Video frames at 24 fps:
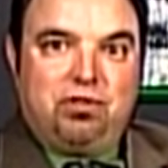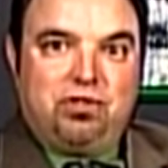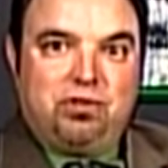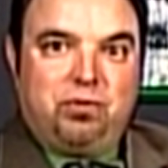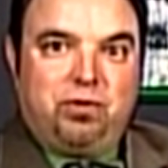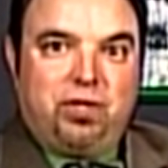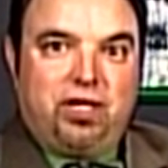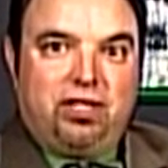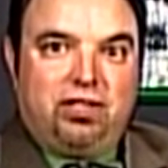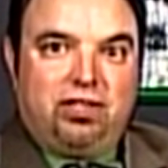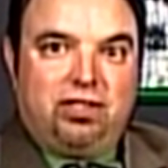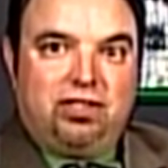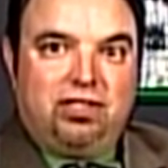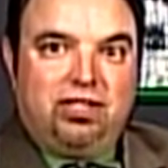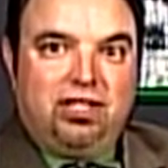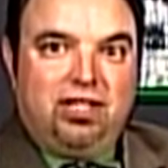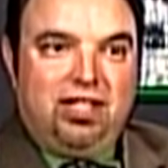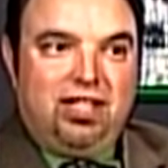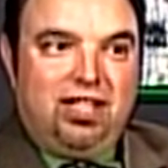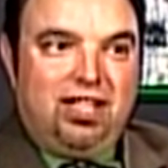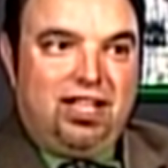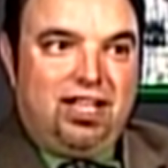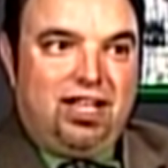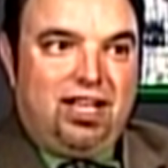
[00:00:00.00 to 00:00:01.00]
as a Whaler
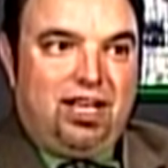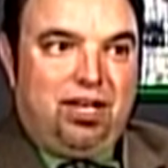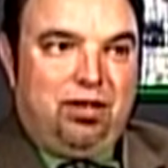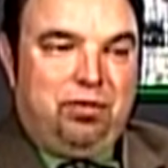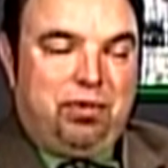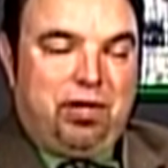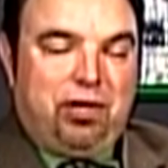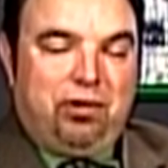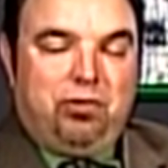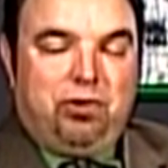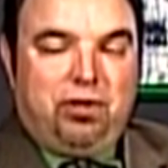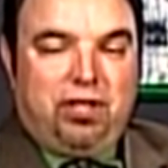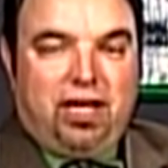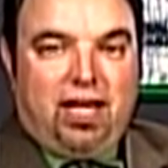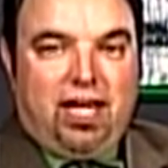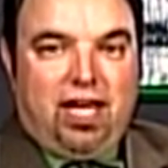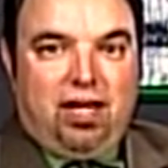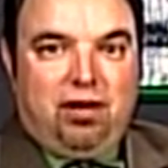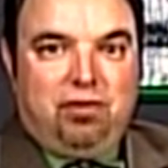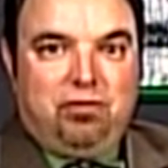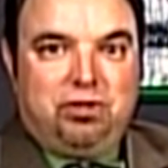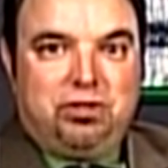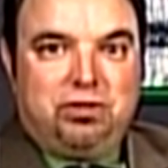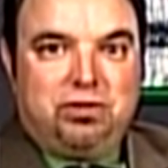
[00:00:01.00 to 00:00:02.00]
by 1
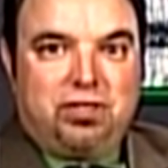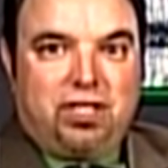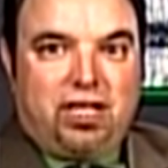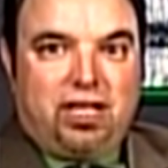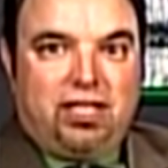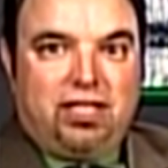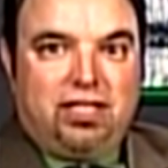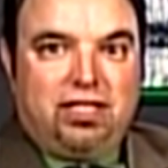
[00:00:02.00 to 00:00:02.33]
game, which was kind